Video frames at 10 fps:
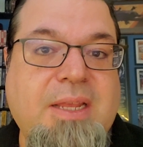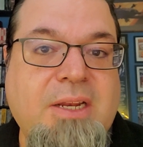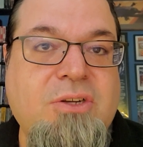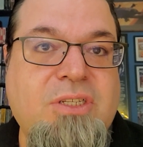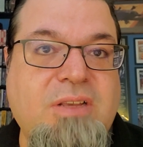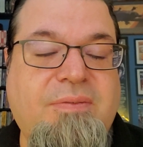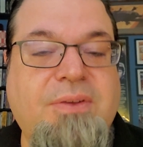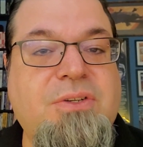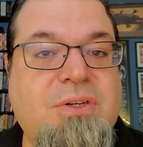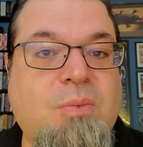interesting
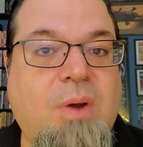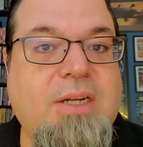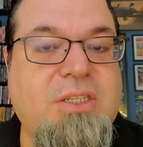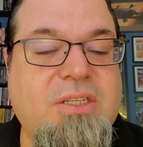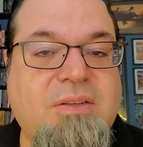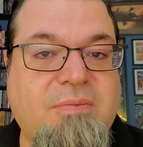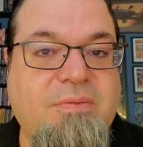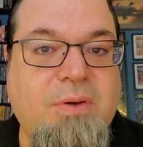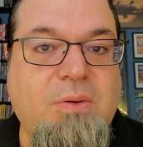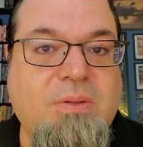future to watch this
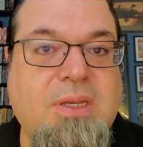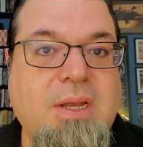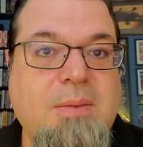unfold.